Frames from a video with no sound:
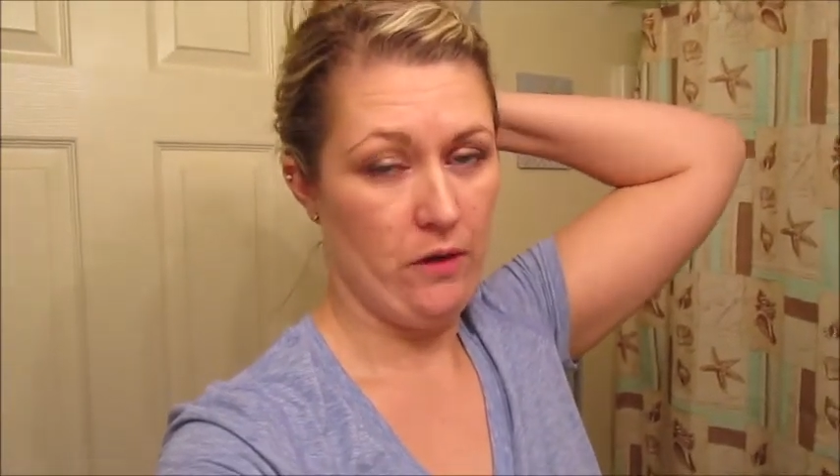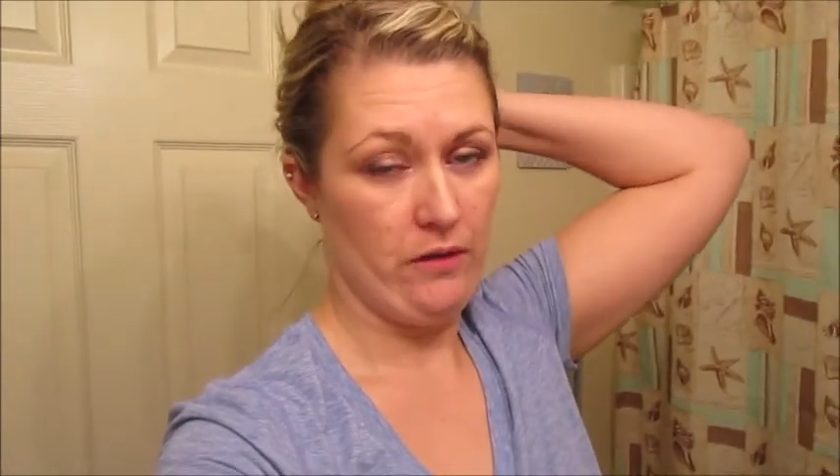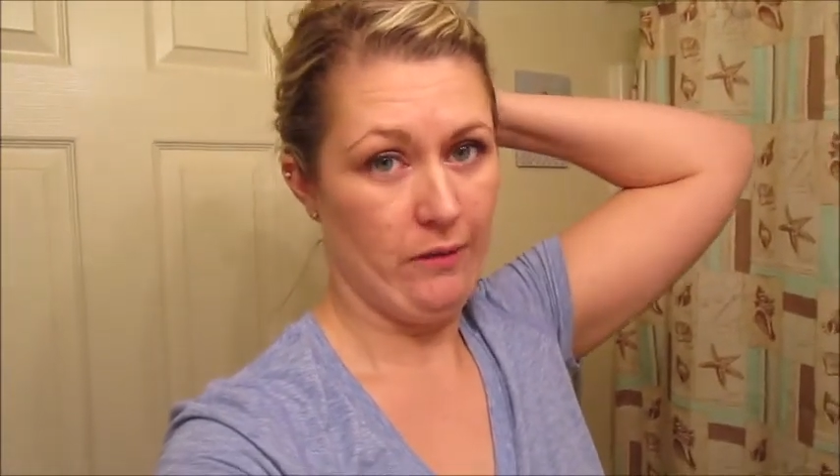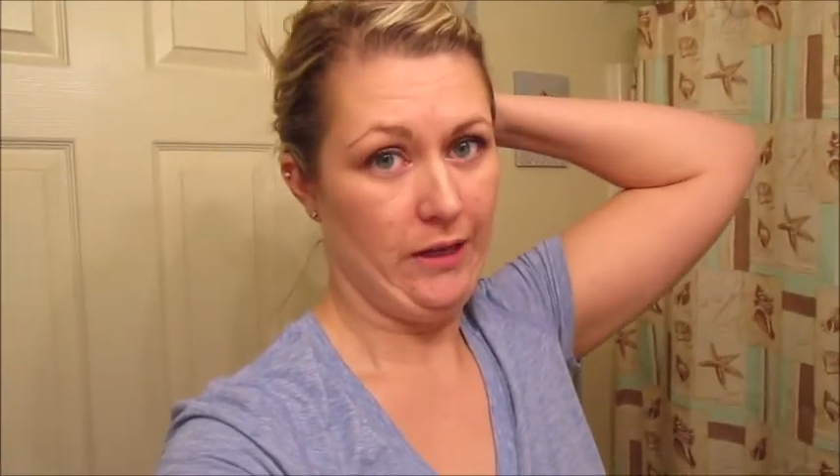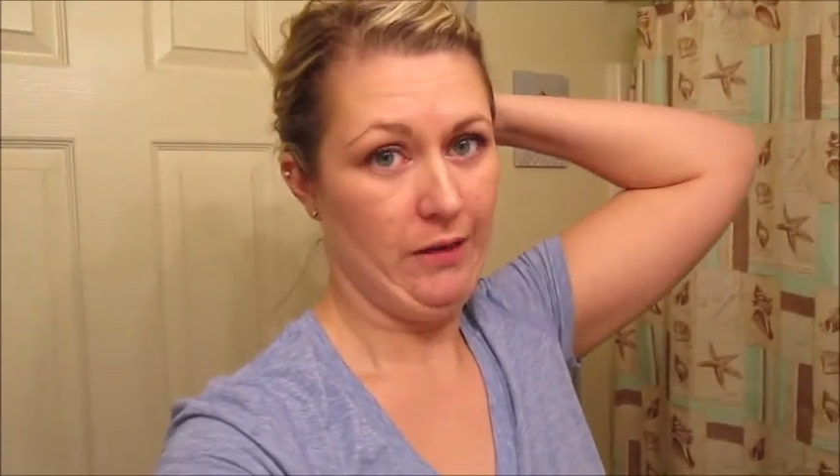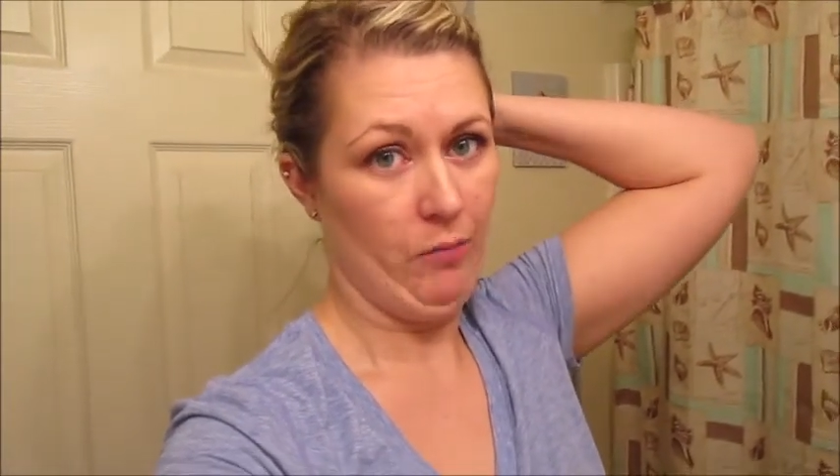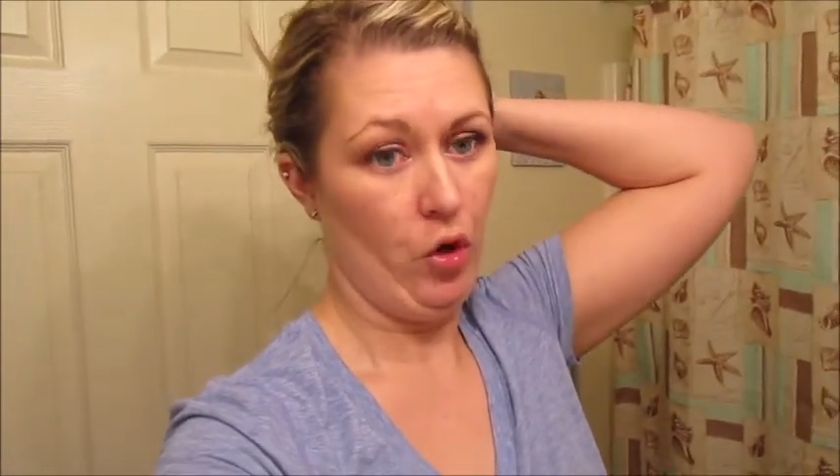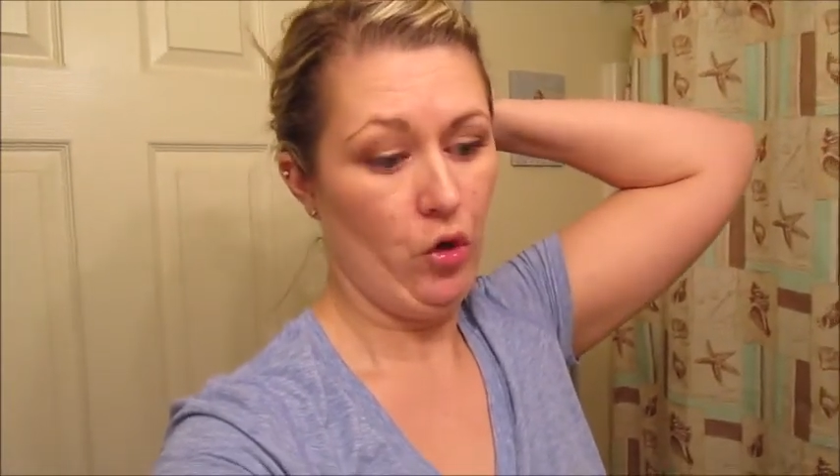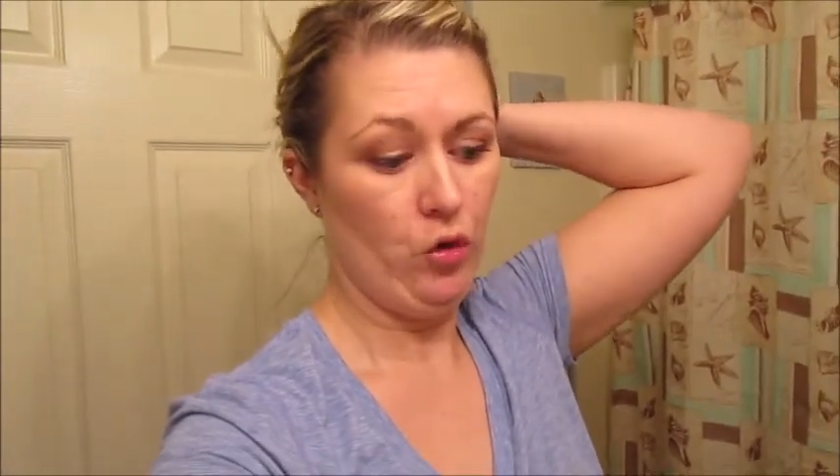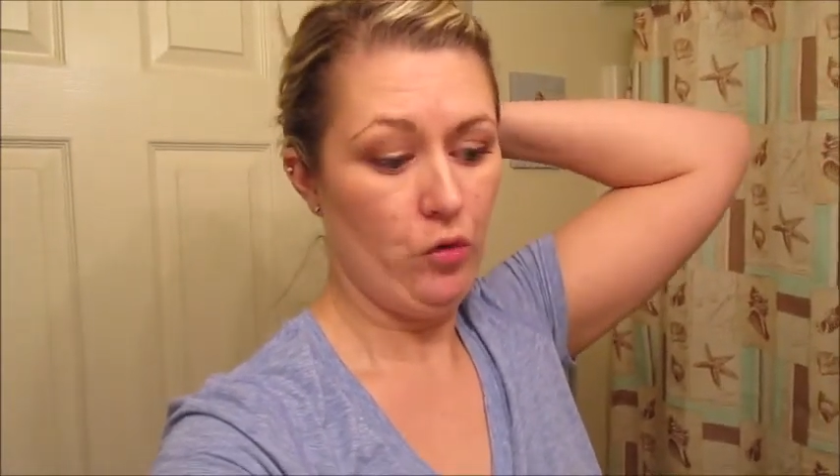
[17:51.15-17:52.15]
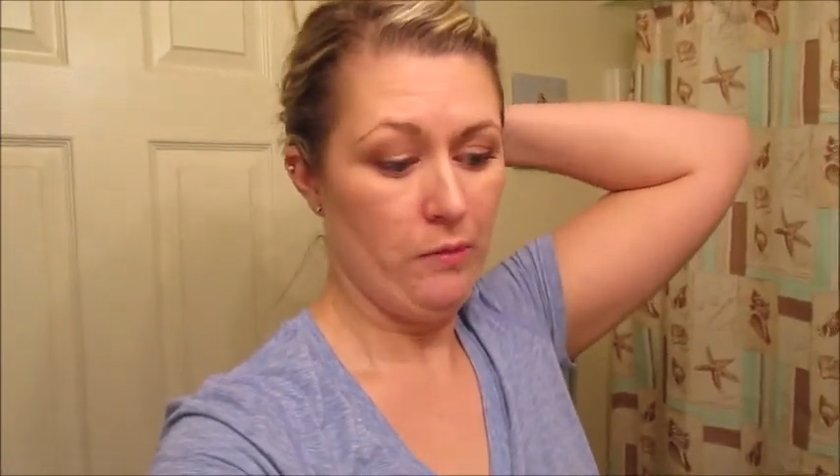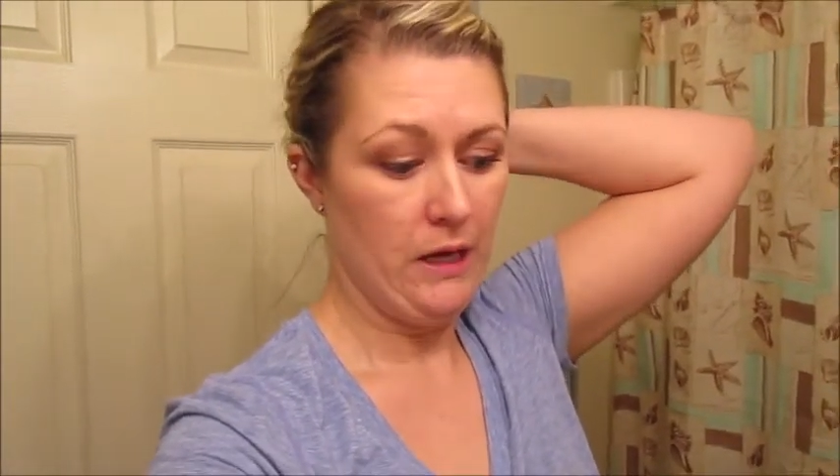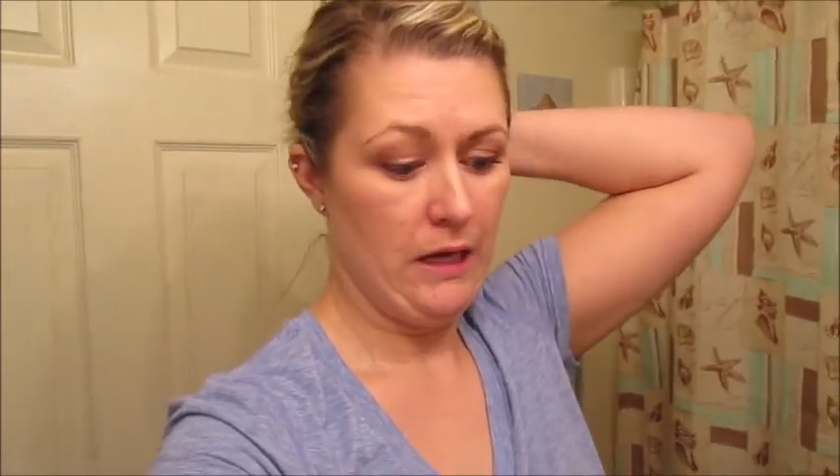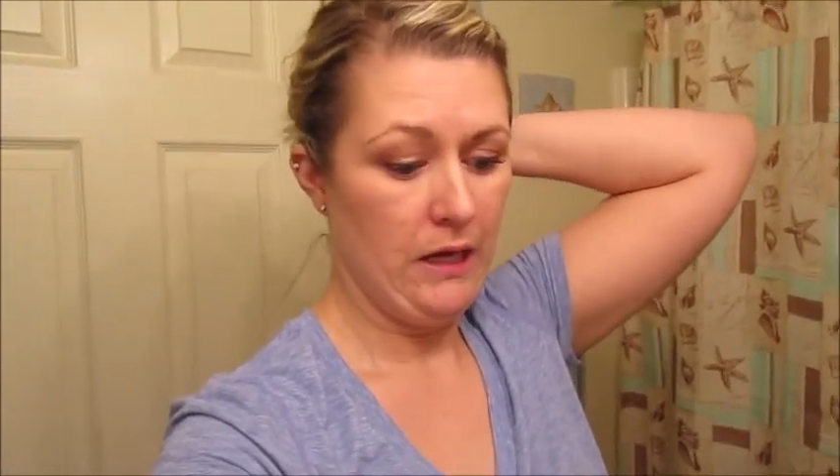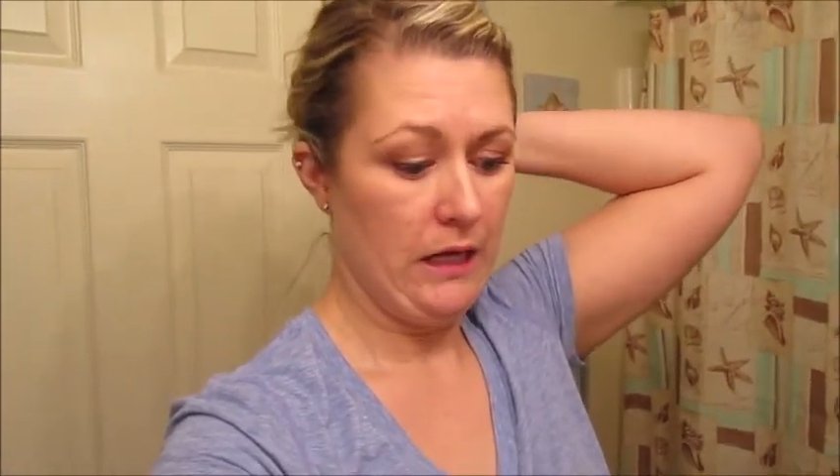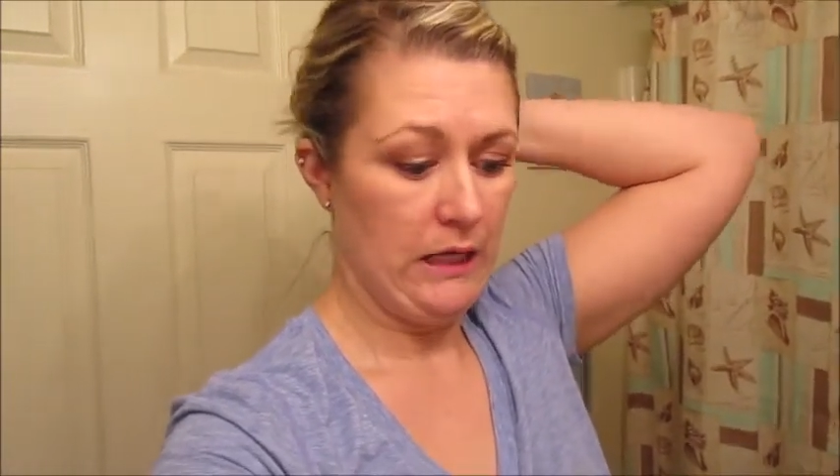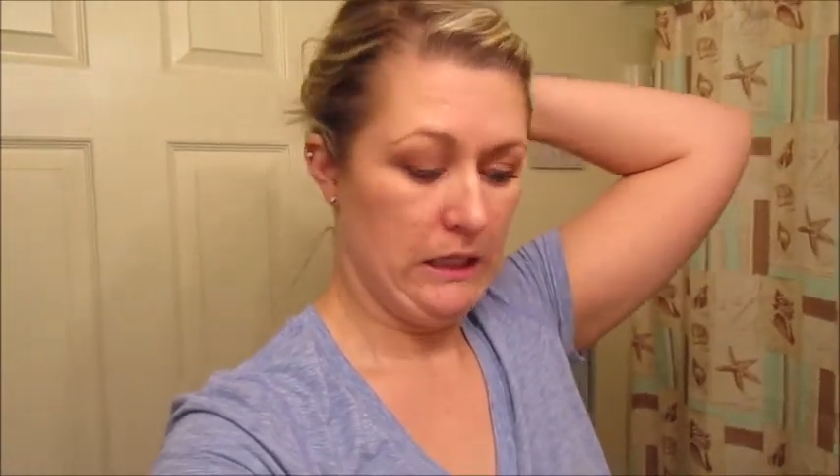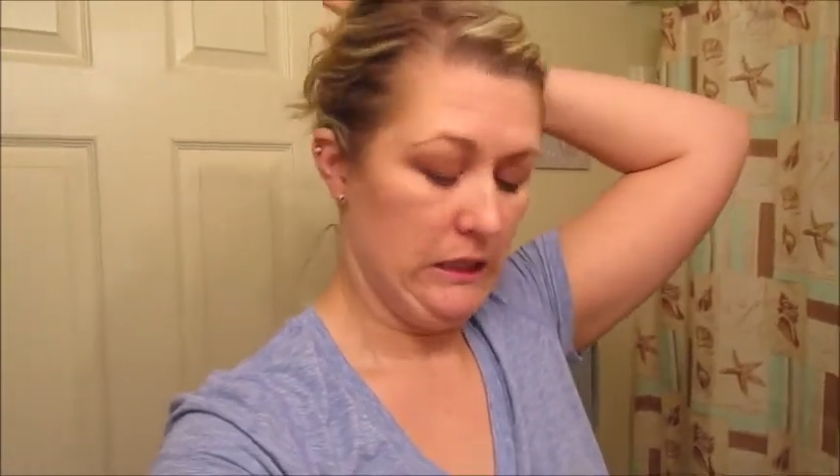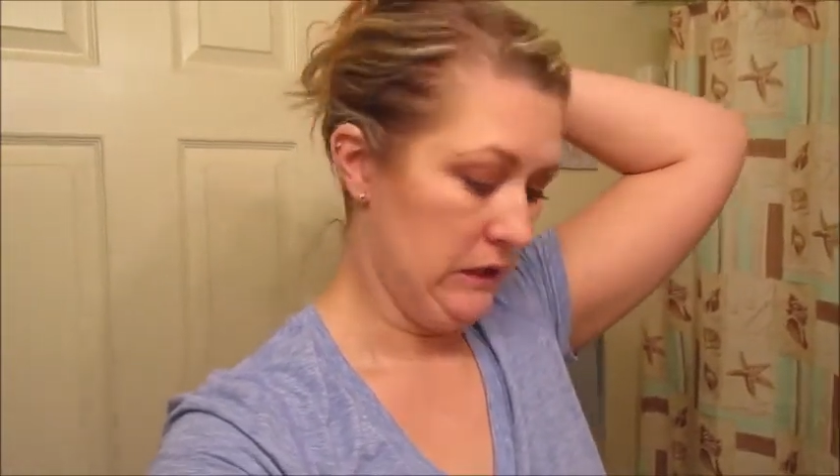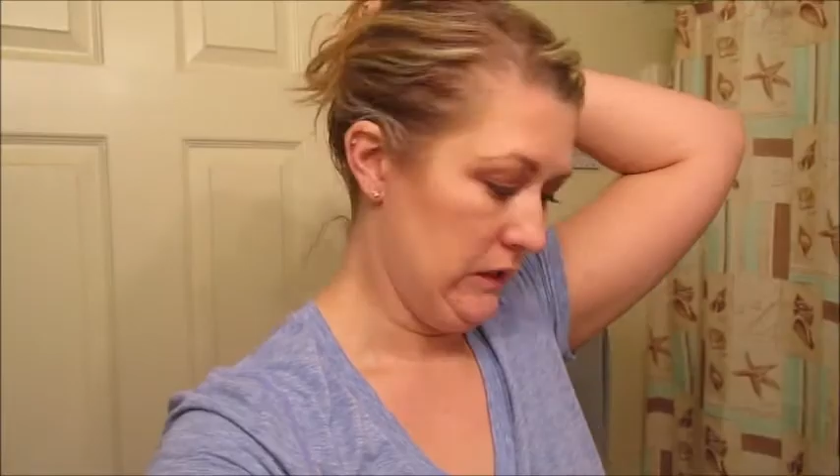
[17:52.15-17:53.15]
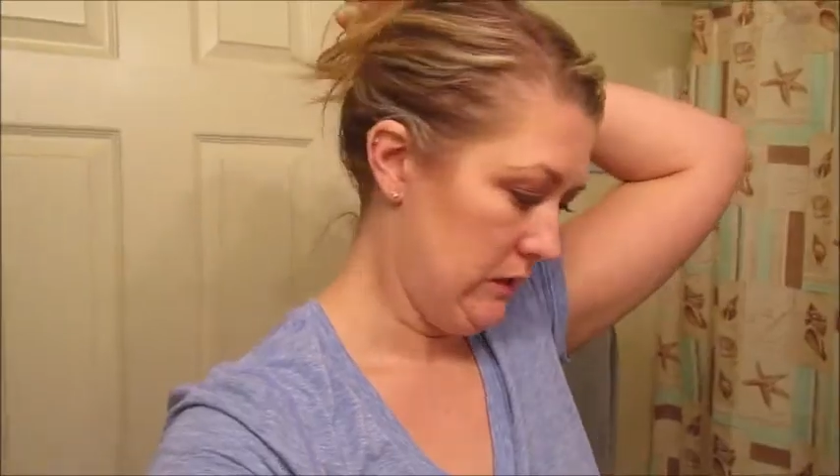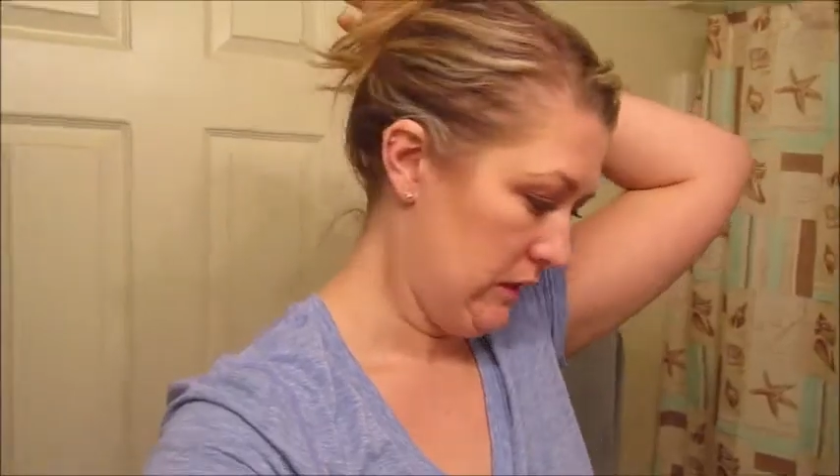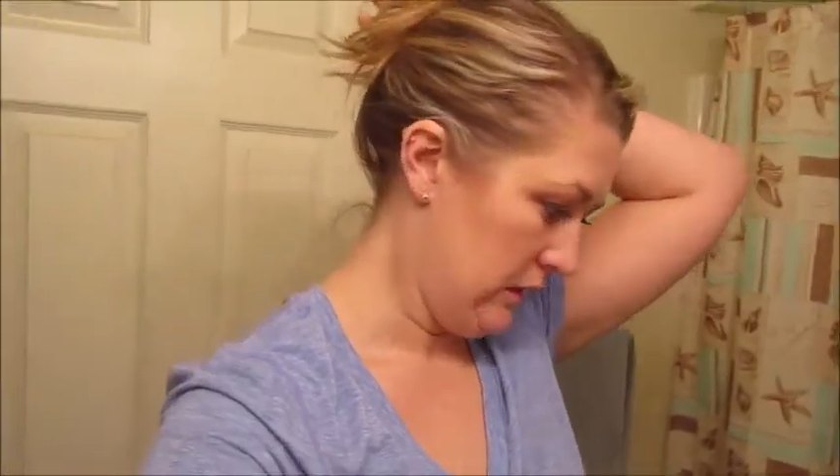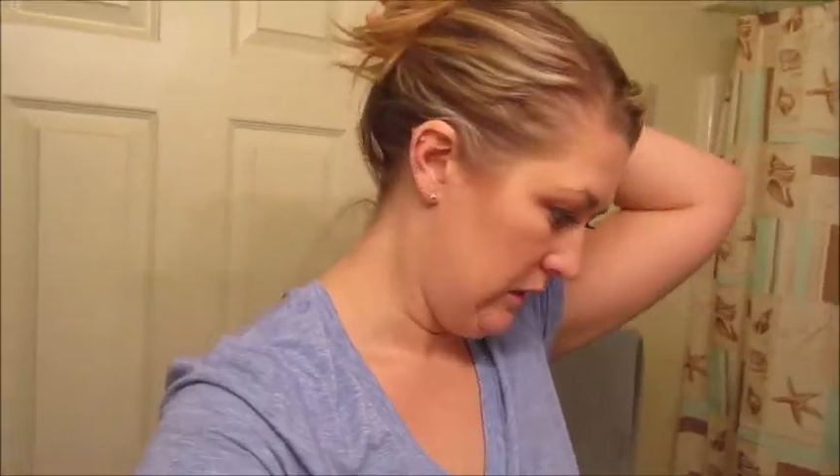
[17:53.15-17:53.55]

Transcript: and then we came home, and it